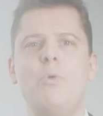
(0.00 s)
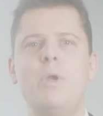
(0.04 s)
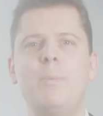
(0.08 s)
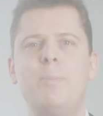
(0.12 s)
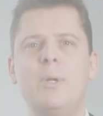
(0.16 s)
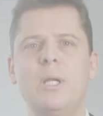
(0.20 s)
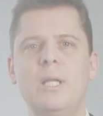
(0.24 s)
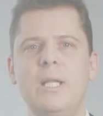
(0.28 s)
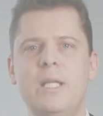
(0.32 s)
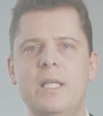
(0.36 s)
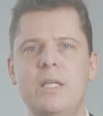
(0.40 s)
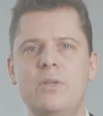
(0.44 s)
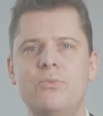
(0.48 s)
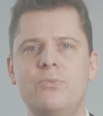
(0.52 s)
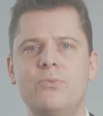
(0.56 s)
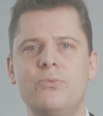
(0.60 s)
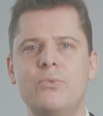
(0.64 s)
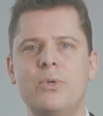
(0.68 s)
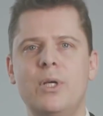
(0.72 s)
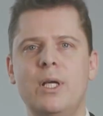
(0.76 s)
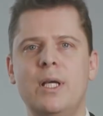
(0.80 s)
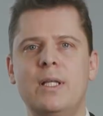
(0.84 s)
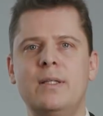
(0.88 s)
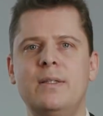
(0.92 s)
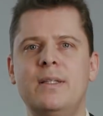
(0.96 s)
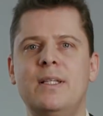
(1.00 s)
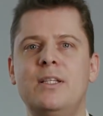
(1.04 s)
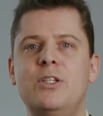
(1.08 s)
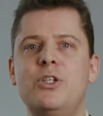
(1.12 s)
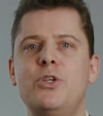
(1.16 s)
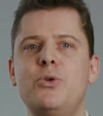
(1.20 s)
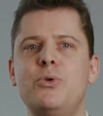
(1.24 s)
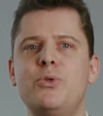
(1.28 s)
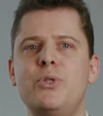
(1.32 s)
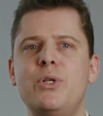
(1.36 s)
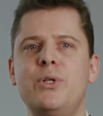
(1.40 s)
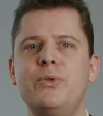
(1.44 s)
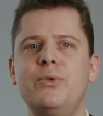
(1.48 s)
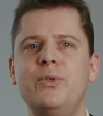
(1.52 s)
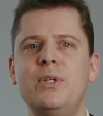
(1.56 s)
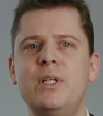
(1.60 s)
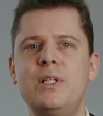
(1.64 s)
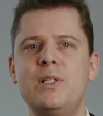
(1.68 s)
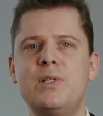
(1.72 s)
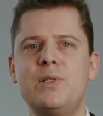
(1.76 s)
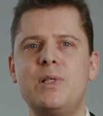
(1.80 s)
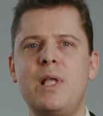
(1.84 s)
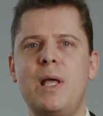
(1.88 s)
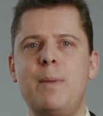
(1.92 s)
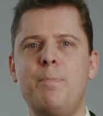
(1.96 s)
We believe that using
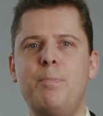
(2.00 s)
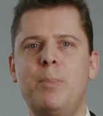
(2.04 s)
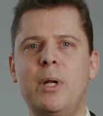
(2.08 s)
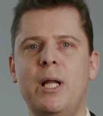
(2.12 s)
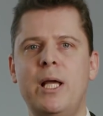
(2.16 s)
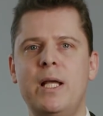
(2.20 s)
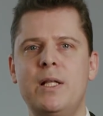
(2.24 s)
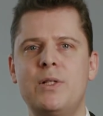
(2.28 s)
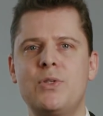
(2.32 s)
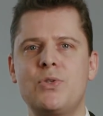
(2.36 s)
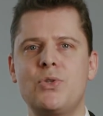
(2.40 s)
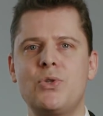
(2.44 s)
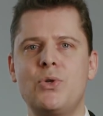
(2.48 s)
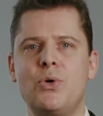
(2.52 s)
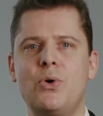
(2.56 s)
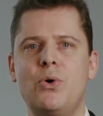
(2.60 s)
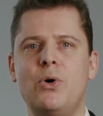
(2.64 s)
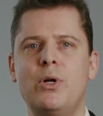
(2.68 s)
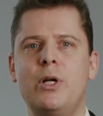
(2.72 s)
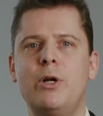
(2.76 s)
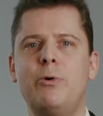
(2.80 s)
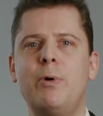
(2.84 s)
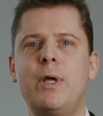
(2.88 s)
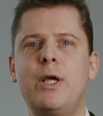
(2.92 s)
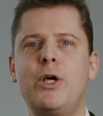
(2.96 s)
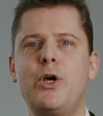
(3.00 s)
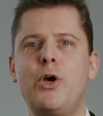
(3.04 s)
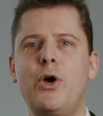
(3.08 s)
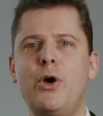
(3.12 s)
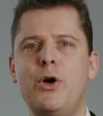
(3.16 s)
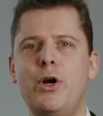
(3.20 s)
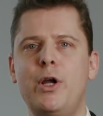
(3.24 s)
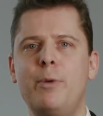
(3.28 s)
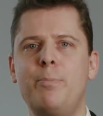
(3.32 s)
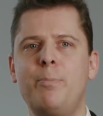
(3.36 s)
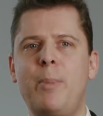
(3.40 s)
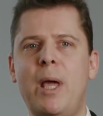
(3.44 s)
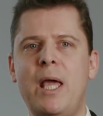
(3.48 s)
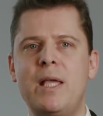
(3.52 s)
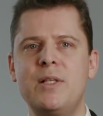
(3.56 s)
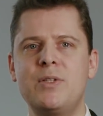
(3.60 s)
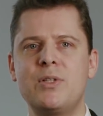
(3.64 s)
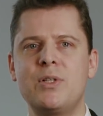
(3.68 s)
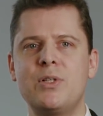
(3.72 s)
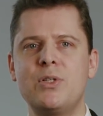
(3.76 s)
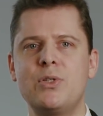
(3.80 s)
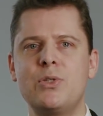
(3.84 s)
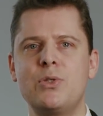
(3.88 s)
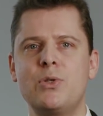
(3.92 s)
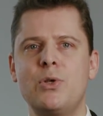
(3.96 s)
these templates on a recurring
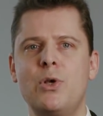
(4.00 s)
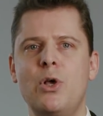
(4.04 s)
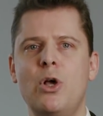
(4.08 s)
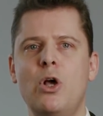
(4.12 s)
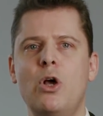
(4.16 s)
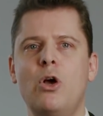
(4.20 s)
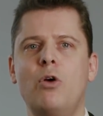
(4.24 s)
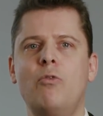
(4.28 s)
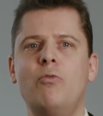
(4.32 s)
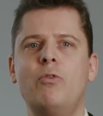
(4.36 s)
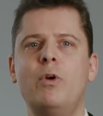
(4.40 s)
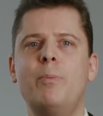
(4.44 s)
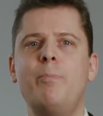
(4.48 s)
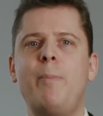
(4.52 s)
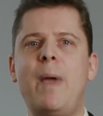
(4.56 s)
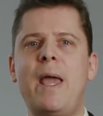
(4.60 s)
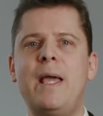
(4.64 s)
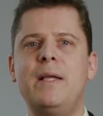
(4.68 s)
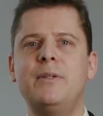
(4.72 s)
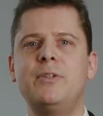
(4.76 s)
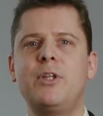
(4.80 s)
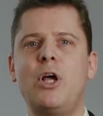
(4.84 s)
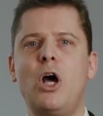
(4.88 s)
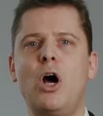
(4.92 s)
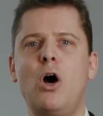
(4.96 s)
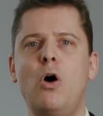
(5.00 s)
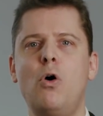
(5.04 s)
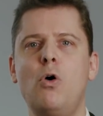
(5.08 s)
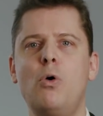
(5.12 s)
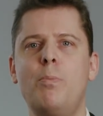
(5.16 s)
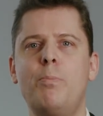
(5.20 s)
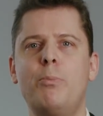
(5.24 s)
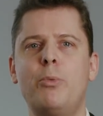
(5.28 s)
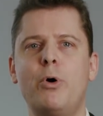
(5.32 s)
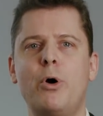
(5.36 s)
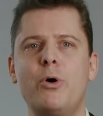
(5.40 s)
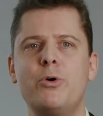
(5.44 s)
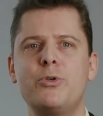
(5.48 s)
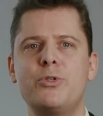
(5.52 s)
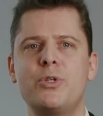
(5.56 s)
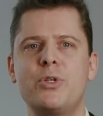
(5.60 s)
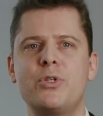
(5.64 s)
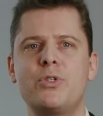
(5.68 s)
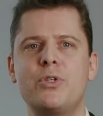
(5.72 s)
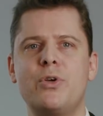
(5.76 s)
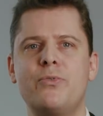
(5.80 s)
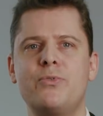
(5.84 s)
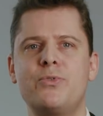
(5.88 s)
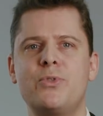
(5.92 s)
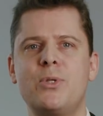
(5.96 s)
basis will make the whole
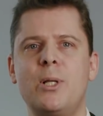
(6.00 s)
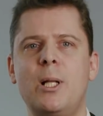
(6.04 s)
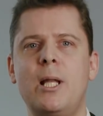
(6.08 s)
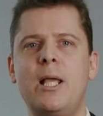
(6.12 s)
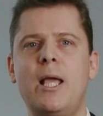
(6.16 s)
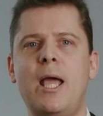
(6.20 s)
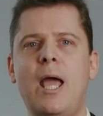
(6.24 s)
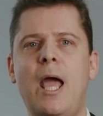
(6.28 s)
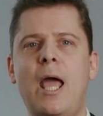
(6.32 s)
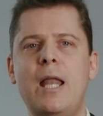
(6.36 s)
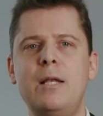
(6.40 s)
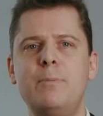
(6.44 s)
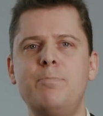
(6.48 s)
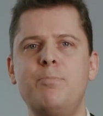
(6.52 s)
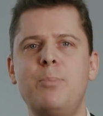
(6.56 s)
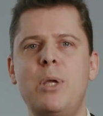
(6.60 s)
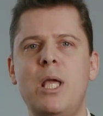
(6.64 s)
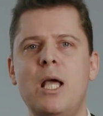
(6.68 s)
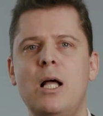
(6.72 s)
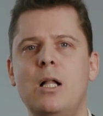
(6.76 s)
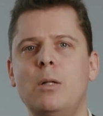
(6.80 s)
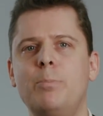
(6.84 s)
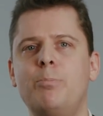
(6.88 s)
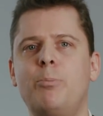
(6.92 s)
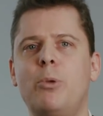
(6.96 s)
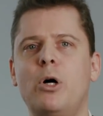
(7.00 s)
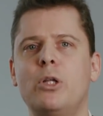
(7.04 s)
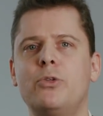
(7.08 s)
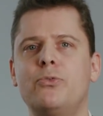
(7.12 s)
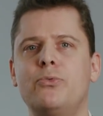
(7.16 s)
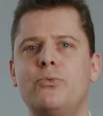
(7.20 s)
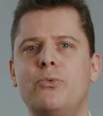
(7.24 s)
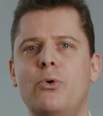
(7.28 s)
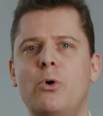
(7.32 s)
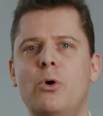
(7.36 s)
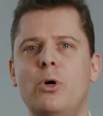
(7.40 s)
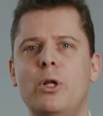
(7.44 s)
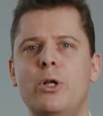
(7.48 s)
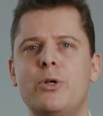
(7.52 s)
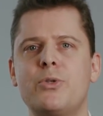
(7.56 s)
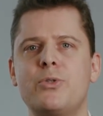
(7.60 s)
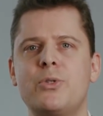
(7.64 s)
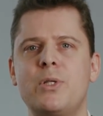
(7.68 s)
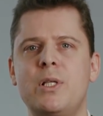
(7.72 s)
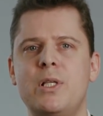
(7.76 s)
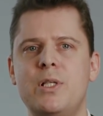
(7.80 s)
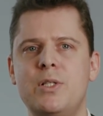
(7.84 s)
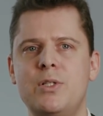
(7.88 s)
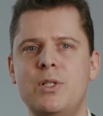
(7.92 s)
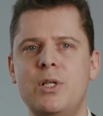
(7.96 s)
process of selling NPL portfolios
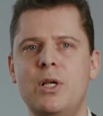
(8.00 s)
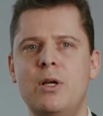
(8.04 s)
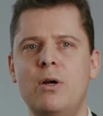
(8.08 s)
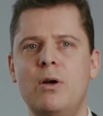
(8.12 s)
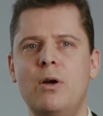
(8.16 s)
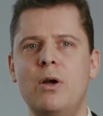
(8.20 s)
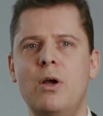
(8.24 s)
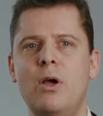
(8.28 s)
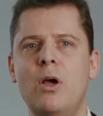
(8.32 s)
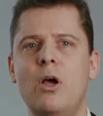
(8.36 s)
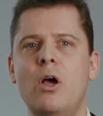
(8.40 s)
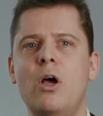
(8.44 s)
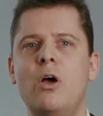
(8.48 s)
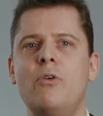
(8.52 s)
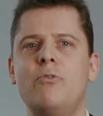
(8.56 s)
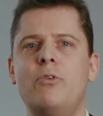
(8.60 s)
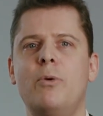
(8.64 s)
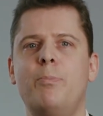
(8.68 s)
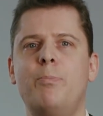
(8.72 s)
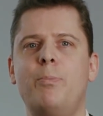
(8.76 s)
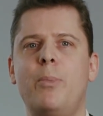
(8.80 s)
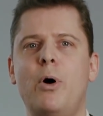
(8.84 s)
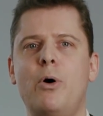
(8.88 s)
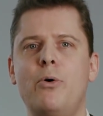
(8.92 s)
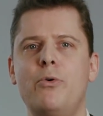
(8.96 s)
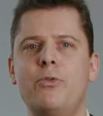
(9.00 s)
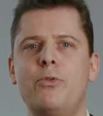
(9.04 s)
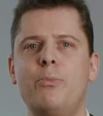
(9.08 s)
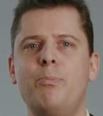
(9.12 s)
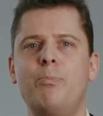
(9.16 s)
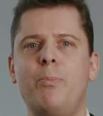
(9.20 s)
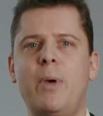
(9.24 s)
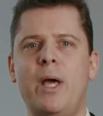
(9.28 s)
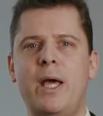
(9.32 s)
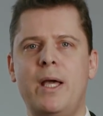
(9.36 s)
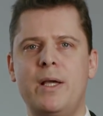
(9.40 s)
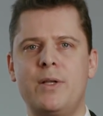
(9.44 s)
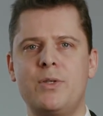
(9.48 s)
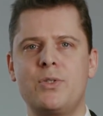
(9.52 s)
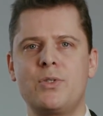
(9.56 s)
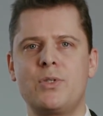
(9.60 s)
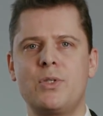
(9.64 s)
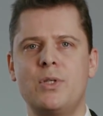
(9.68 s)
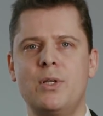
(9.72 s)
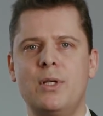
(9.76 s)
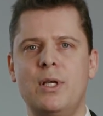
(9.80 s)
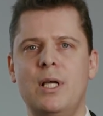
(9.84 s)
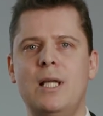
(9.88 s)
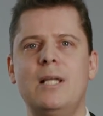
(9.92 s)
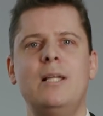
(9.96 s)
easier for both banks
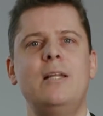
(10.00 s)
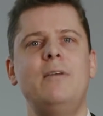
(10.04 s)
and